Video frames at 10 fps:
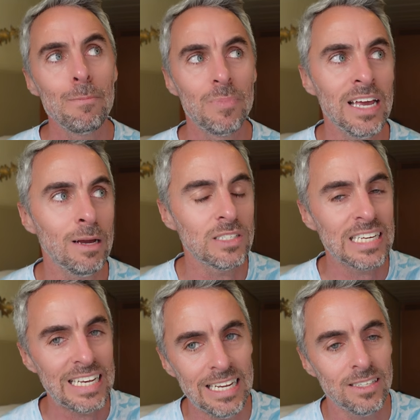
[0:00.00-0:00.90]
being able
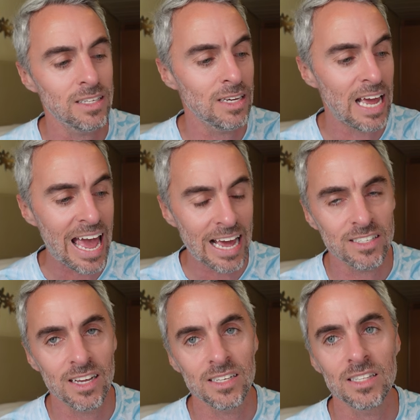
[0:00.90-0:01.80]
to easily
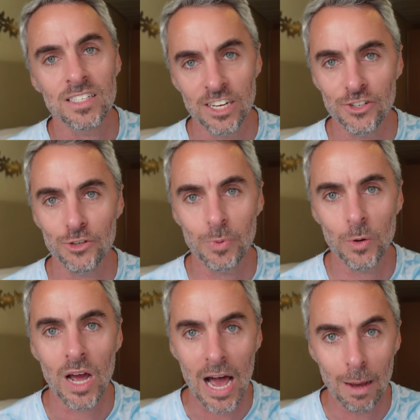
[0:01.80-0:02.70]
access the tender
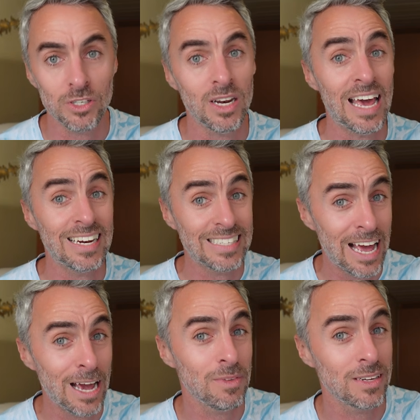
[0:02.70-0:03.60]
boat option at a
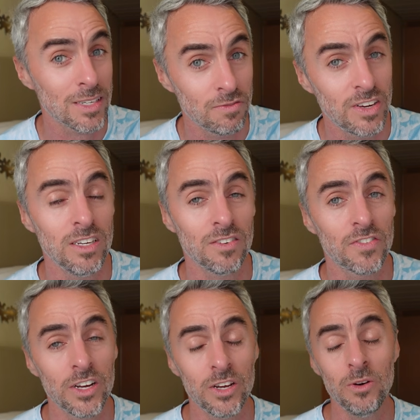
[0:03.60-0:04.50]
time that is convenient
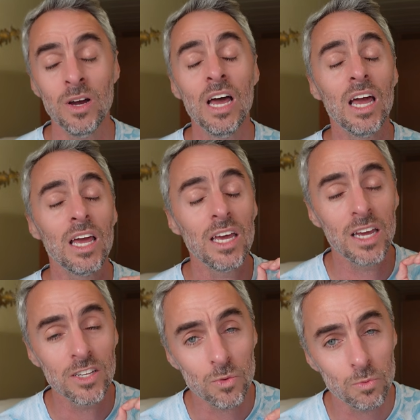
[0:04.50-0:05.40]
for you
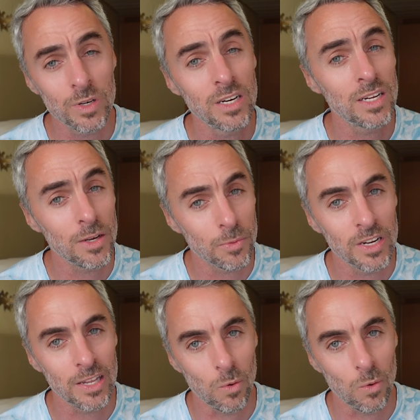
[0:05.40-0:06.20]
is really, really